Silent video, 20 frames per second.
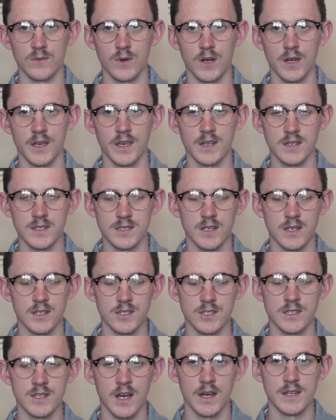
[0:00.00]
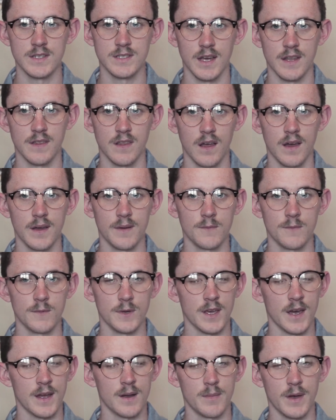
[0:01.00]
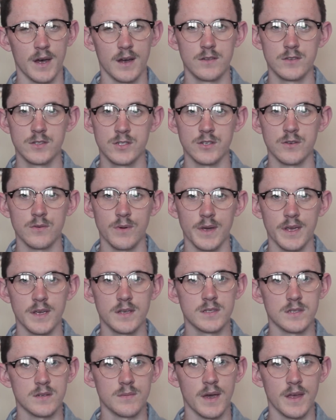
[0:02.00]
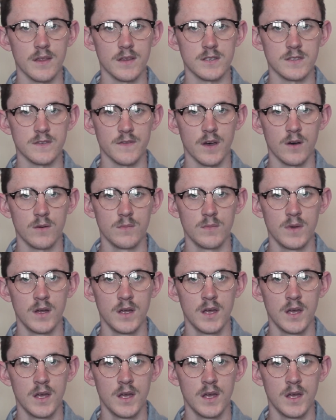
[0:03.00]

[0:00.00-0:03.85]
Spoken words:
working to such a tight deadline. We had about 2 weeks to make this film.